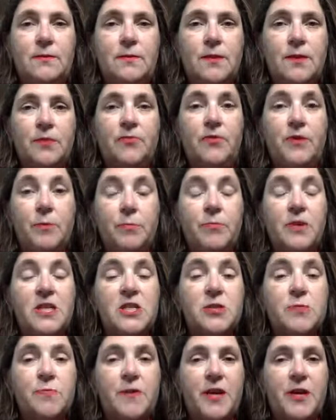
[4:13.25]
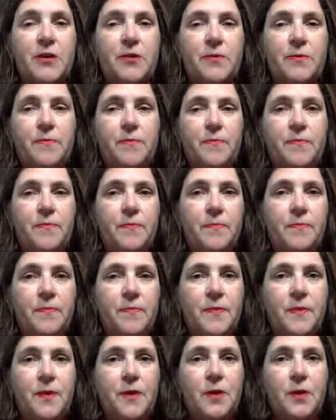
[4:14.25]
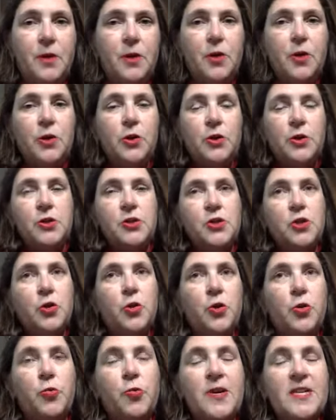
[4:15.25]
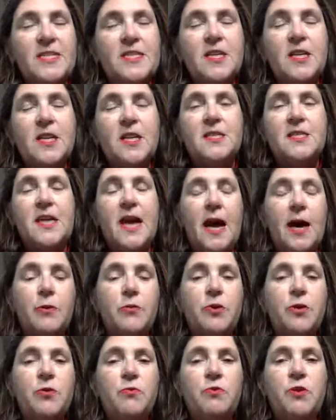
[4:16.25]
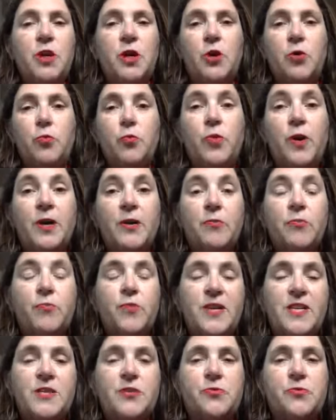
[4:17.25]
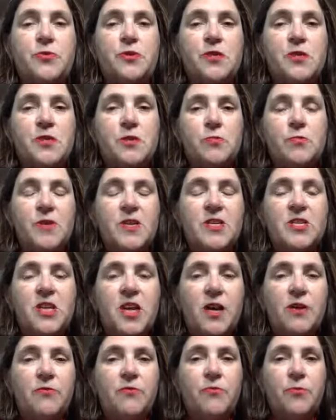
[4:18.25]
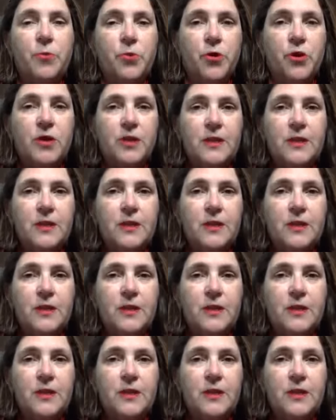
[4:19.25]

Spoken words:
I feel much better. So the question is, how do you know what resource to reach out for?